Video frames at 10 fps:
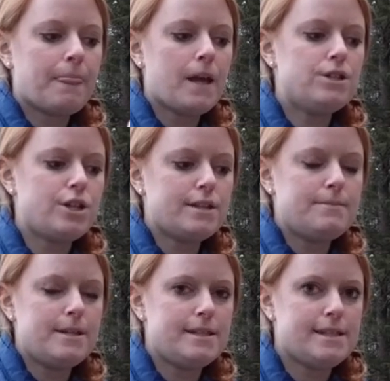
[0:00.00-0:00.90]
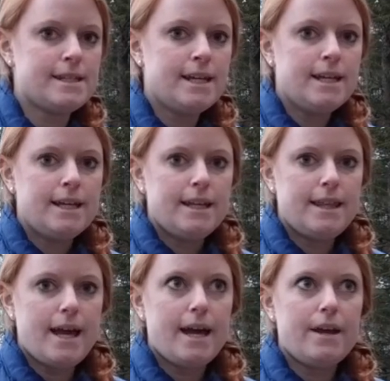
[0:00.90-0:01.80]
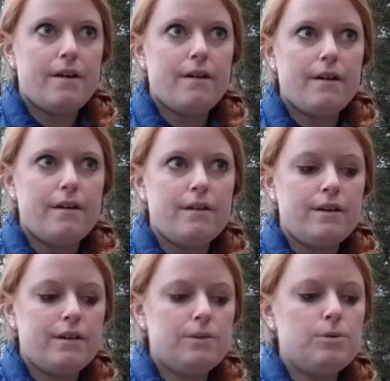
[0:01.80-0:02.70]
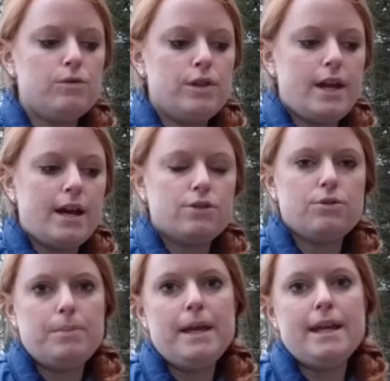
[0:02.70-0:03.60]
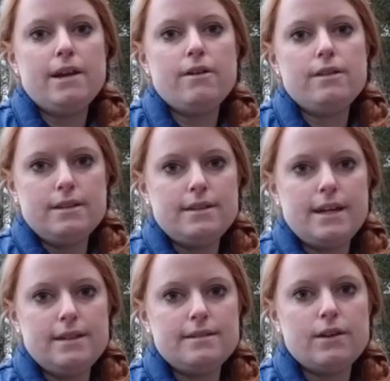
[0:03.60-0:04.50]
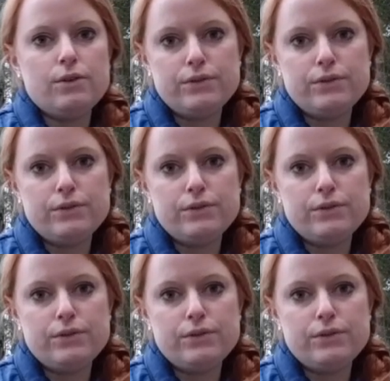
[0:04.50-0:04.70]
adjustments that you move the actual pin on the sight itself.